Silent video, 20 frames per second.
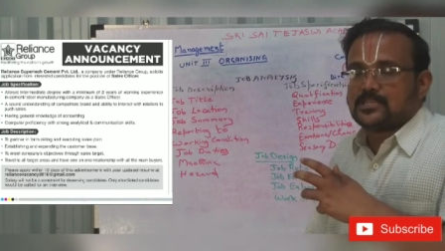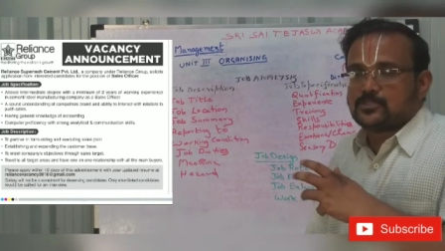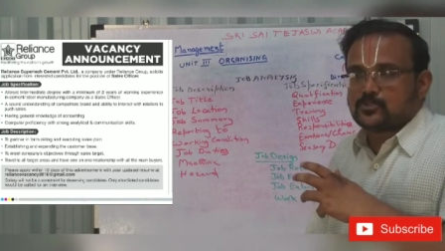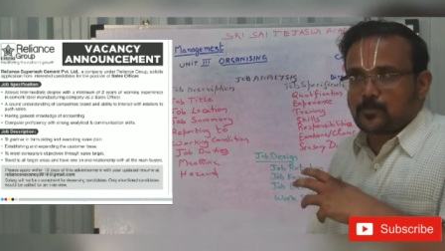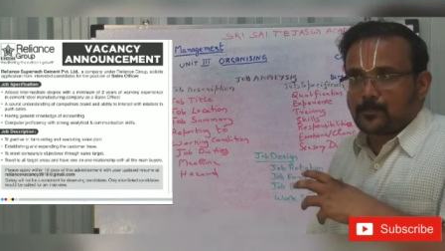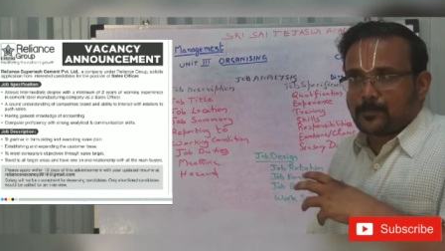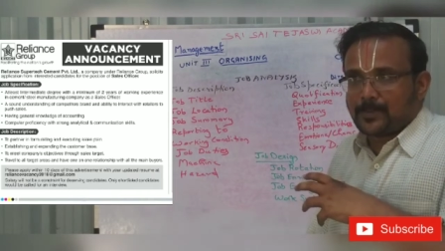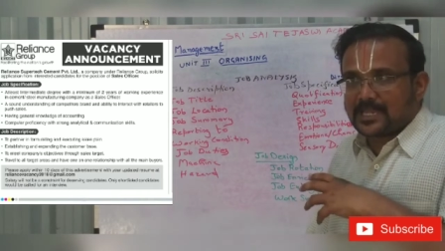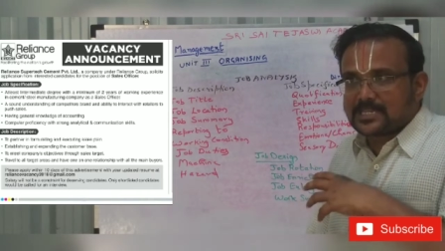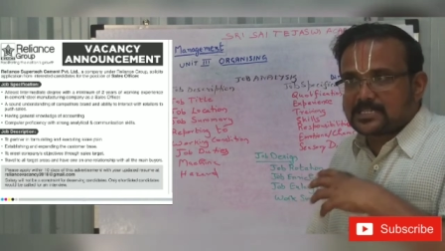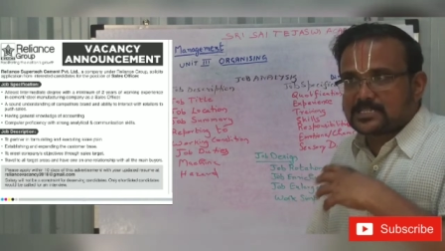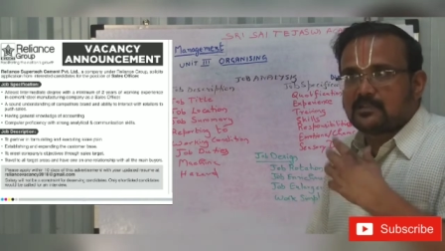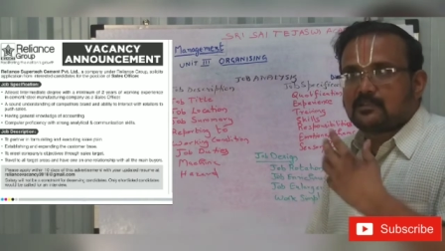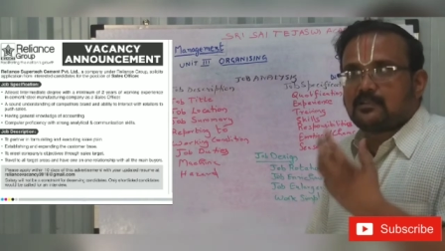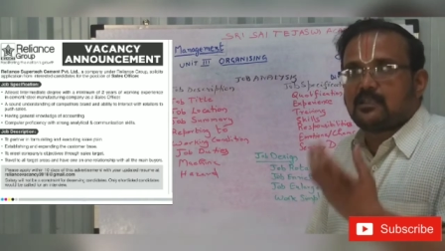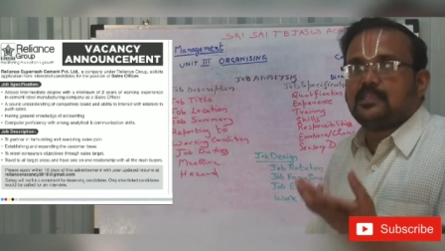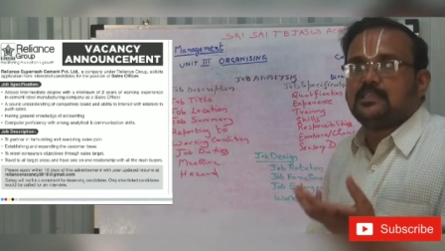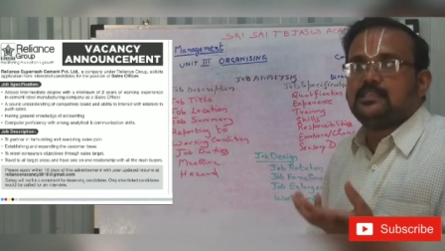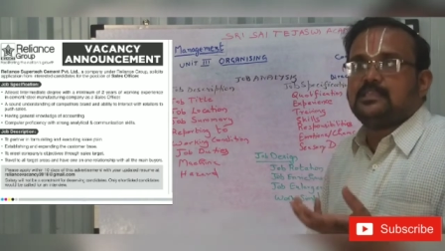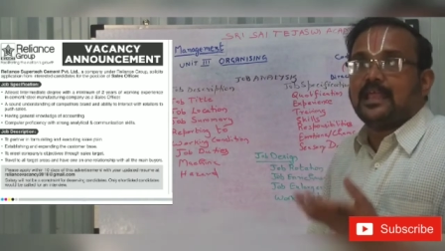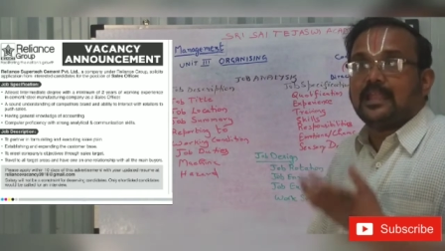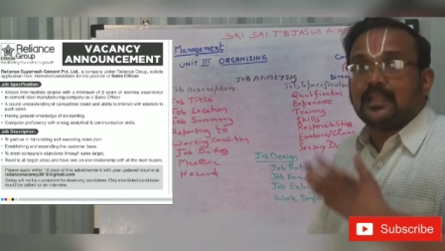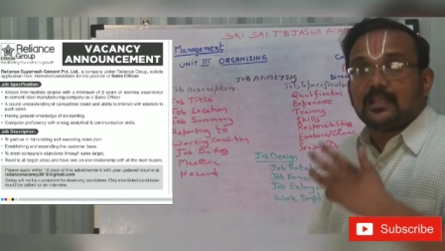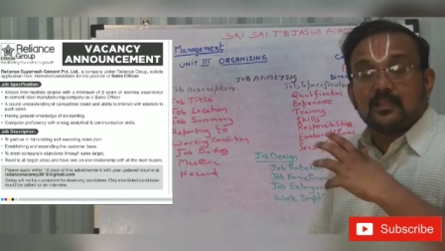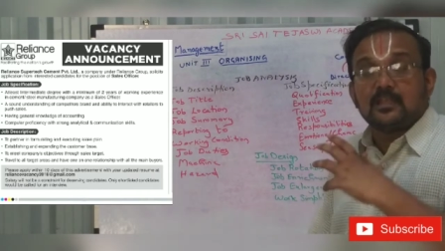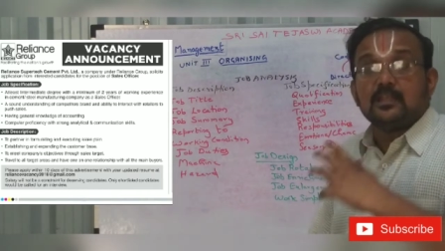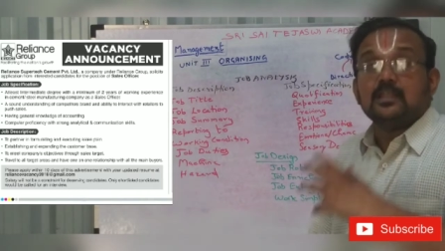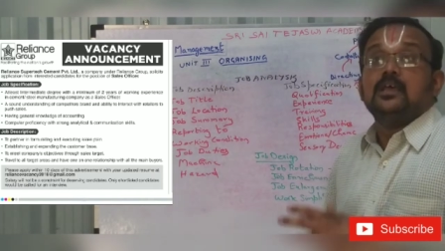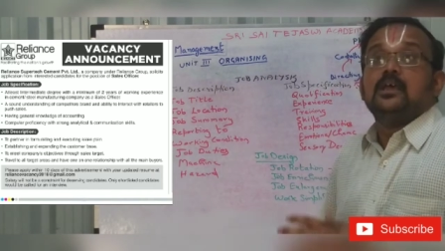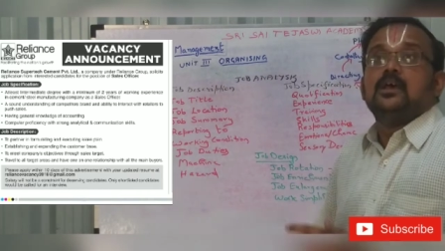He has to patiently
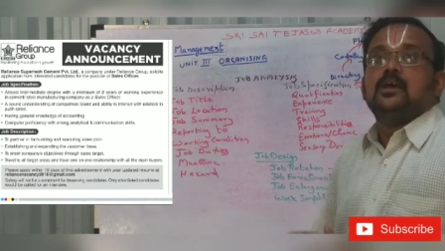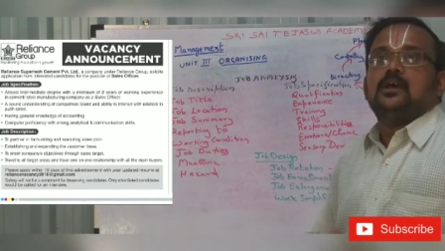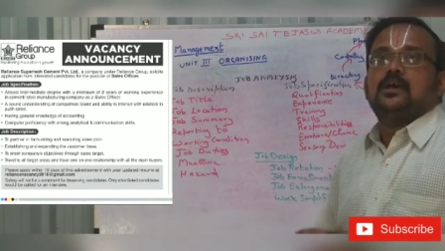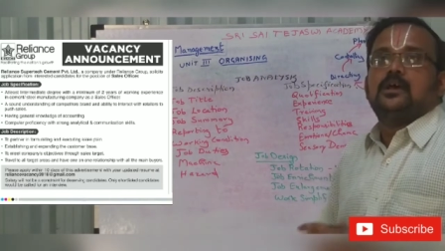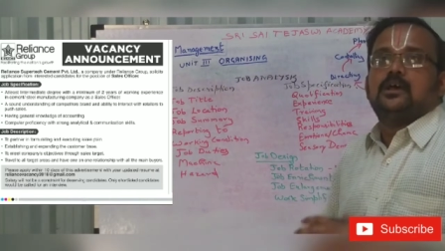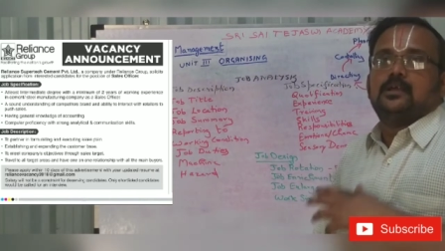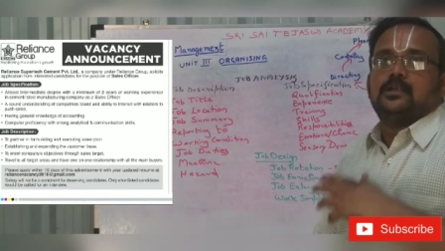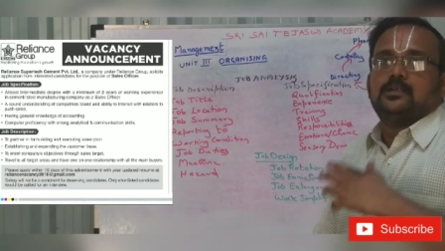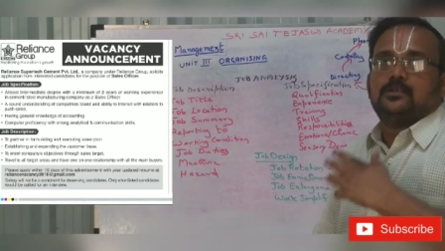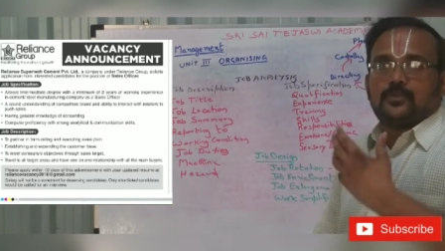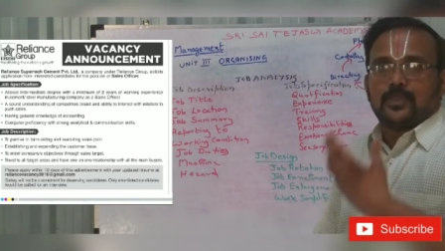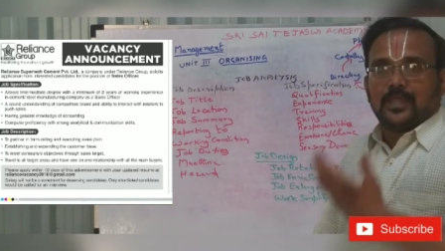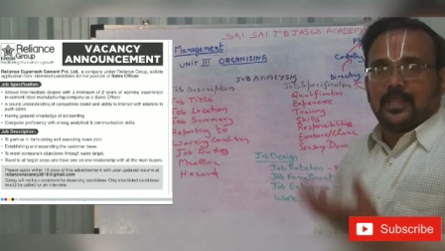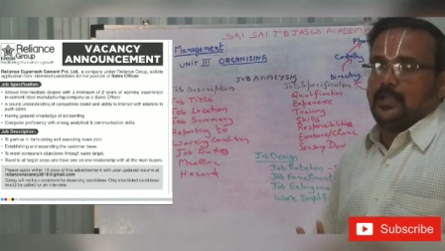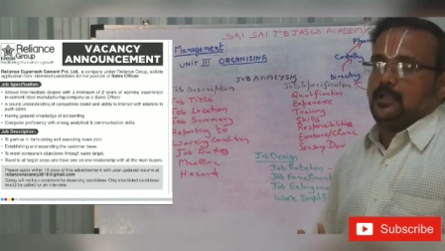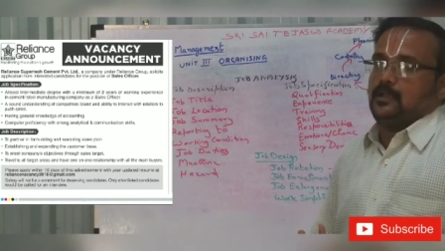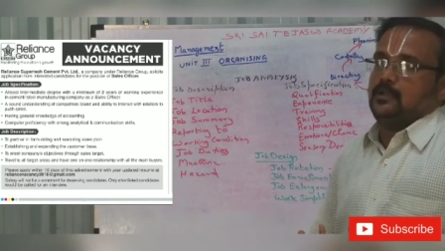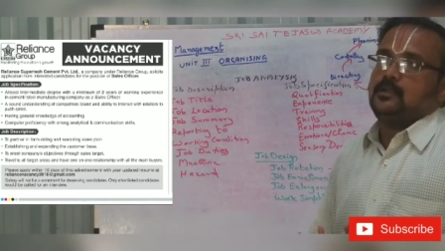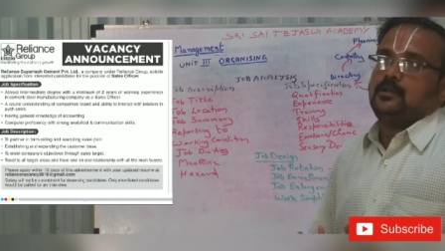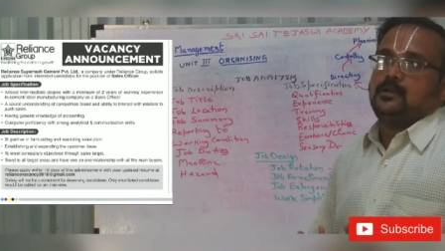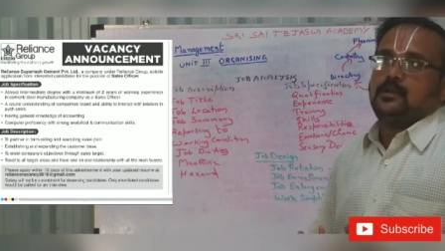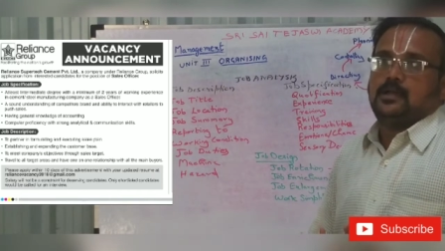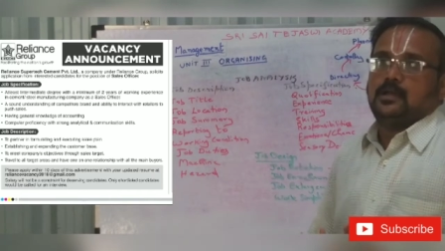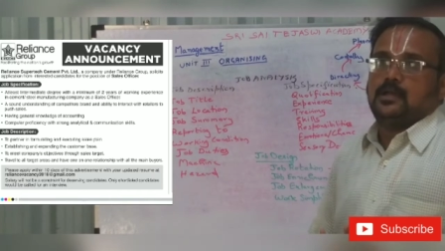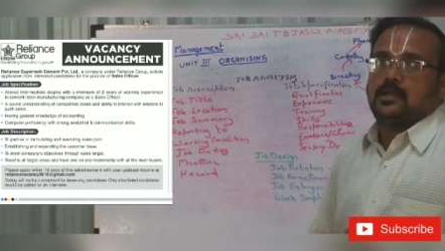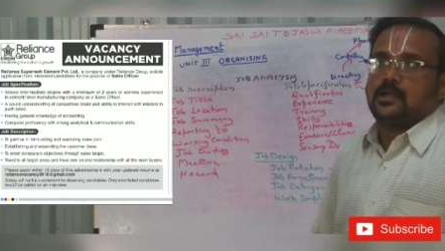then tell.